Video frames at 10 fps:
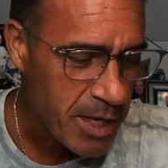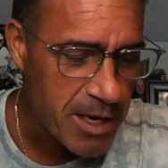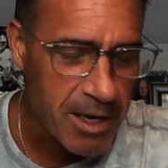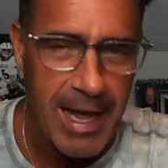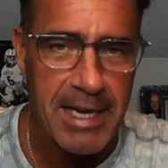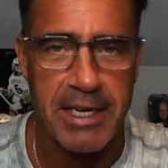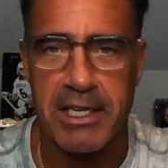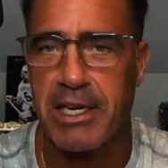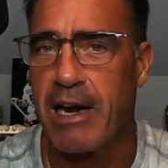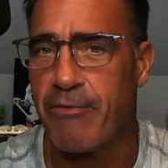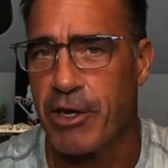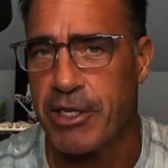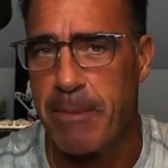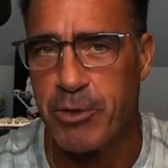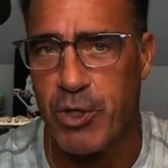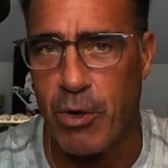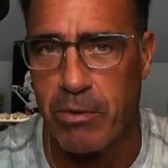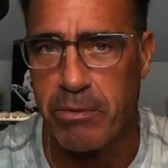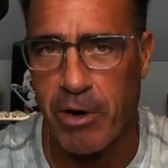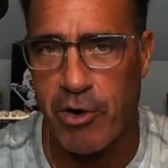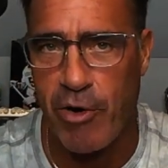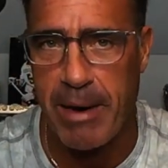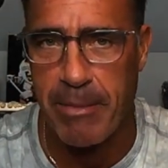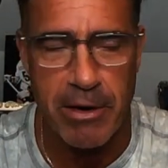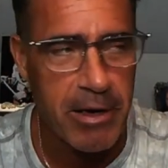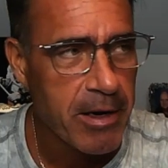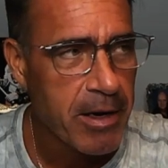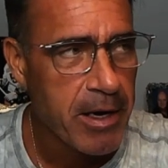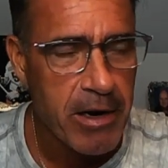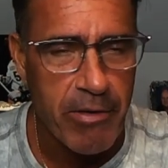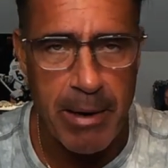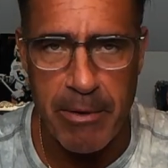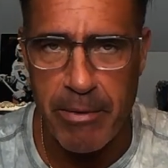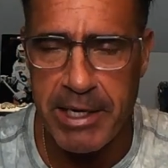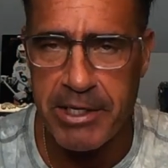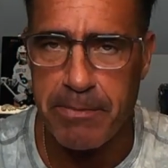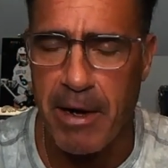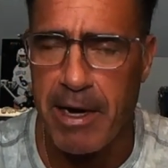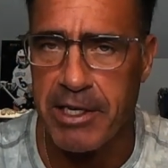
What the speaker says: classic Seinfeld episode where Kramer raises money.